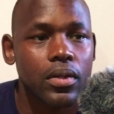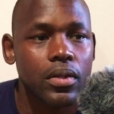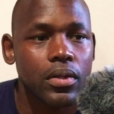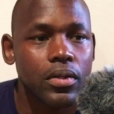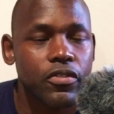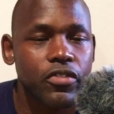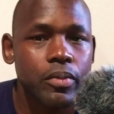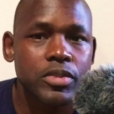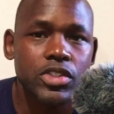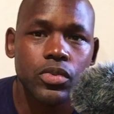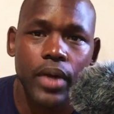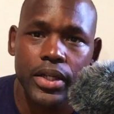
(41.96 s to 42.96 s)
the film's
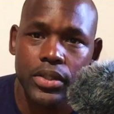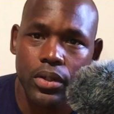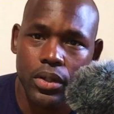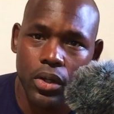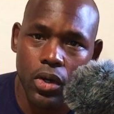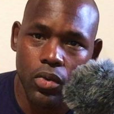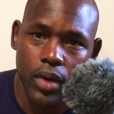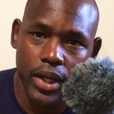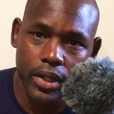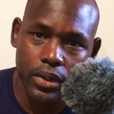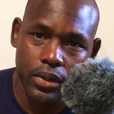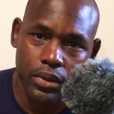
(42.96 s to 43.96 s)
director and
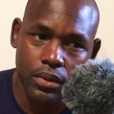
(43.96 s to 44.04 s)
co-writer